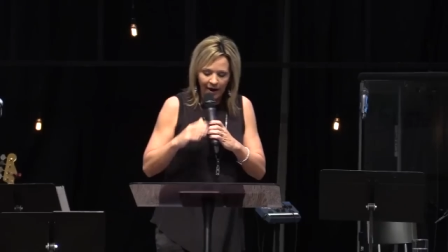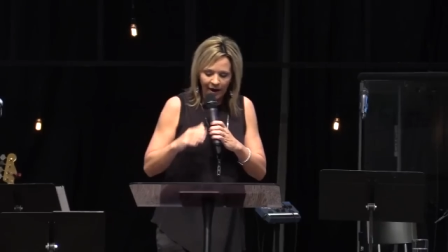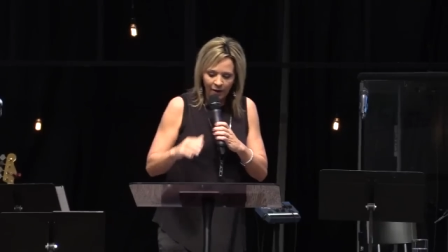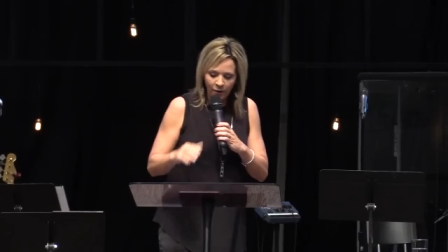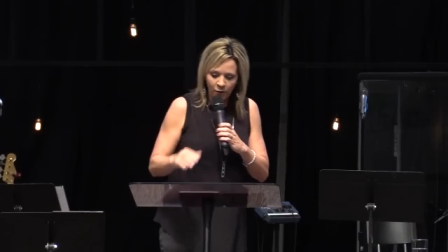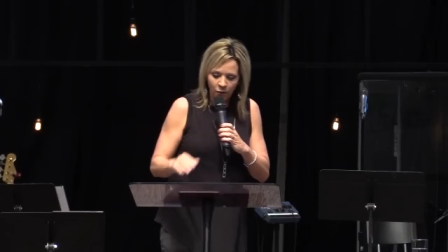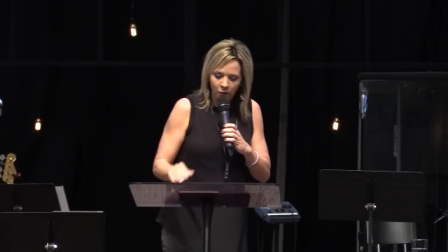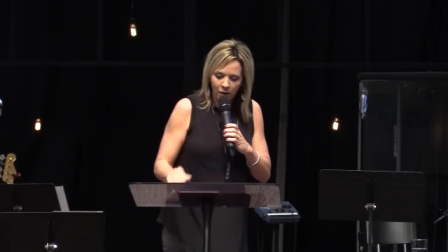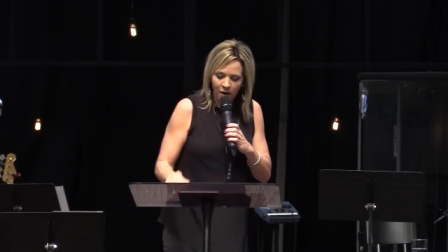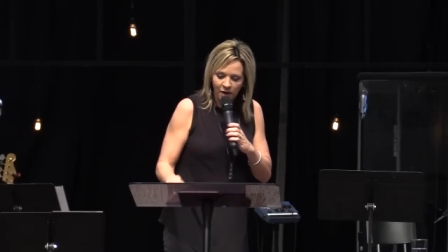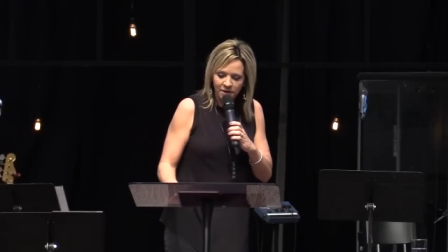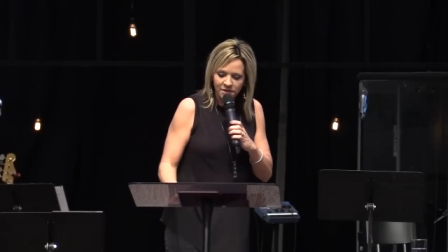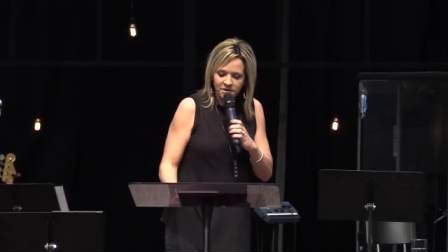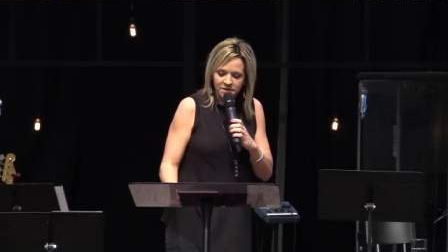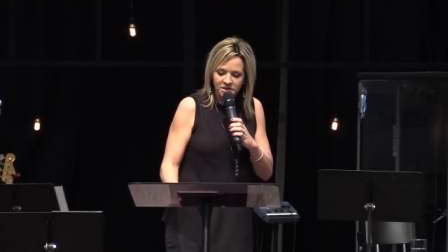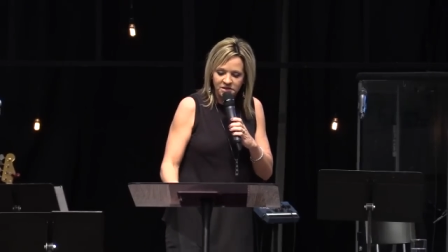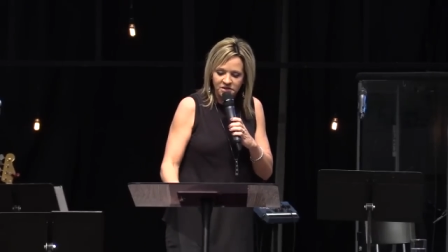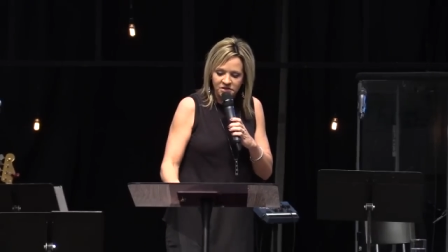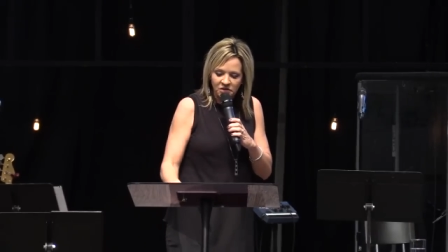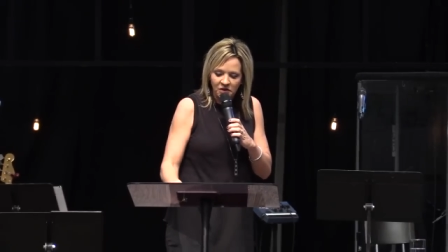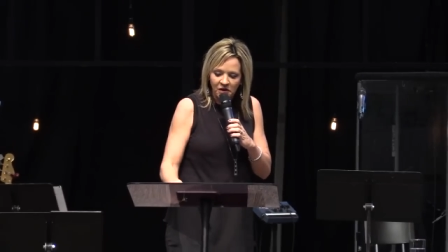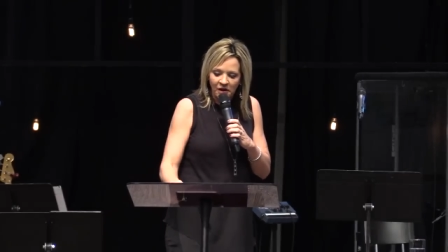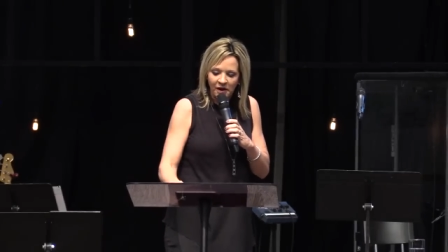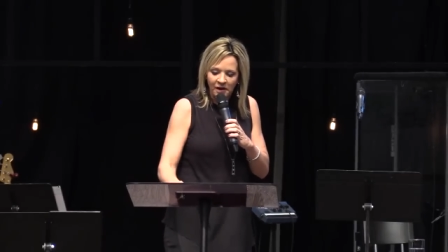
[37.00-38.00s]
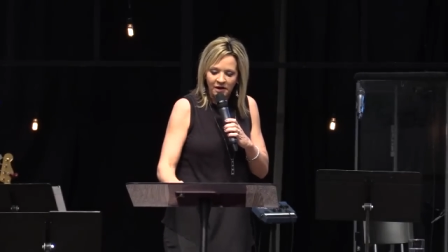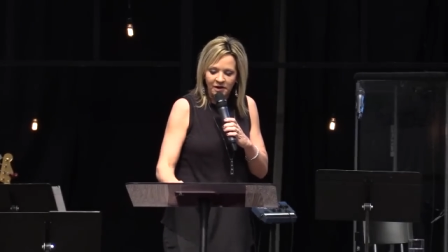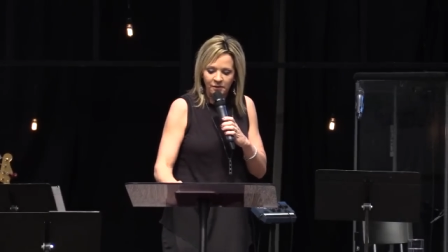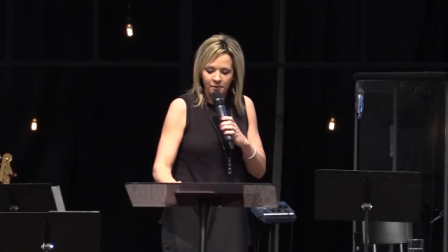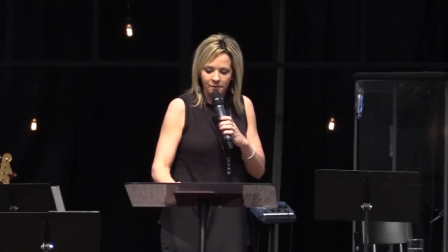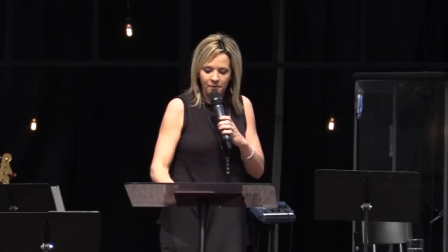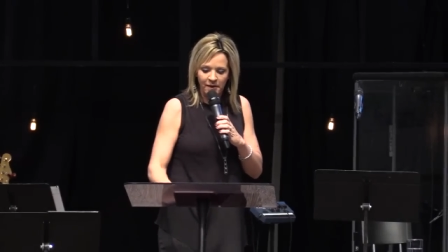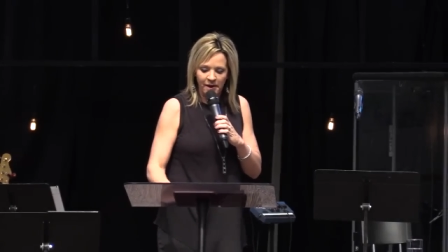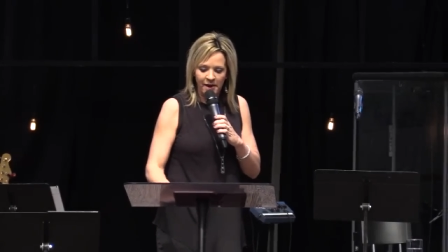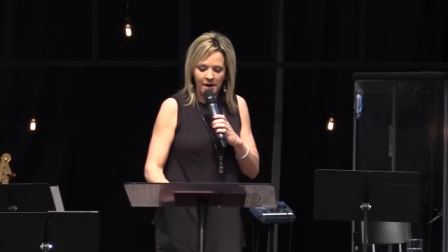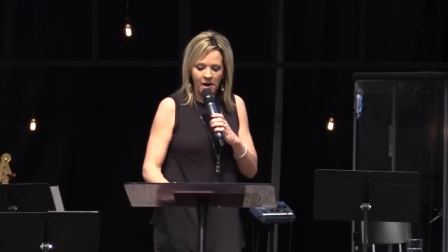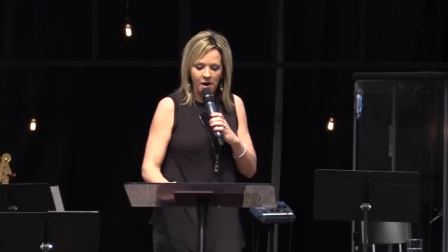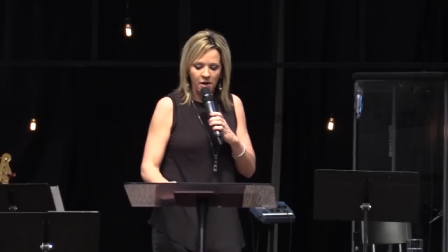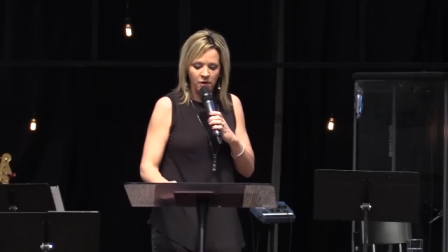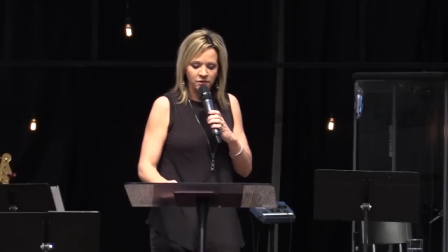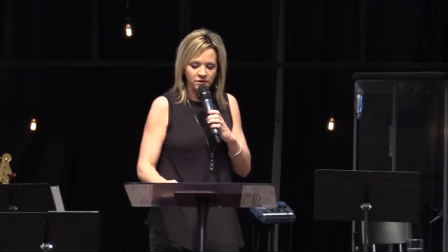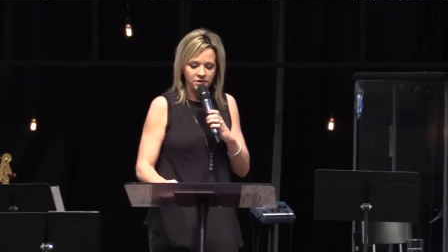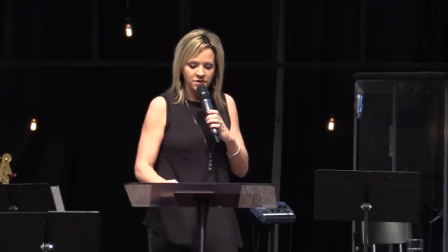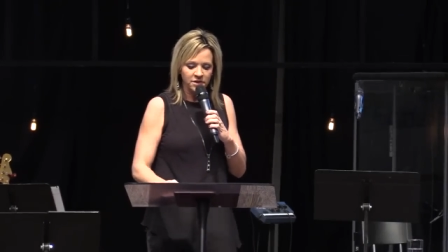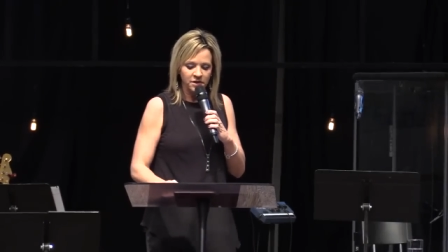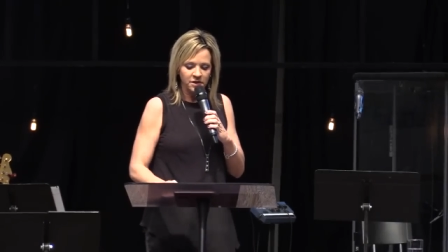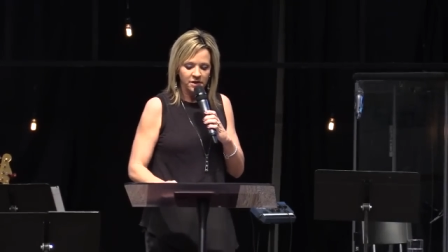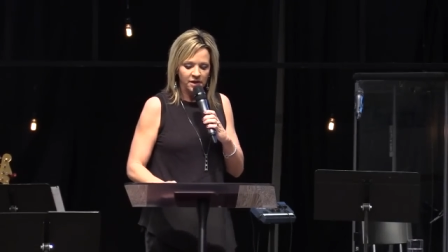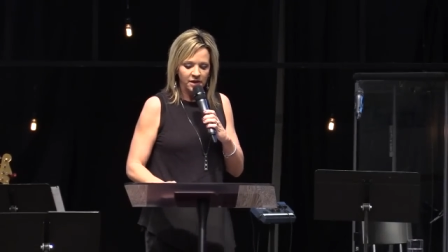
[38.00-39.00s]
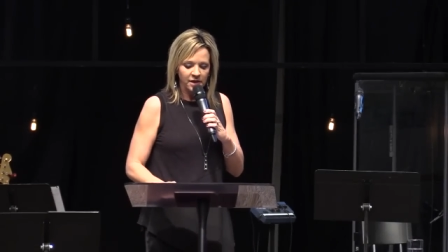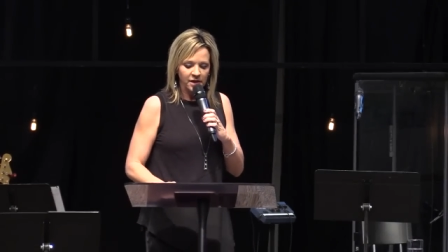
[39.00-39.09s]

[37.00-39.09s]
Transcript: I want to talk about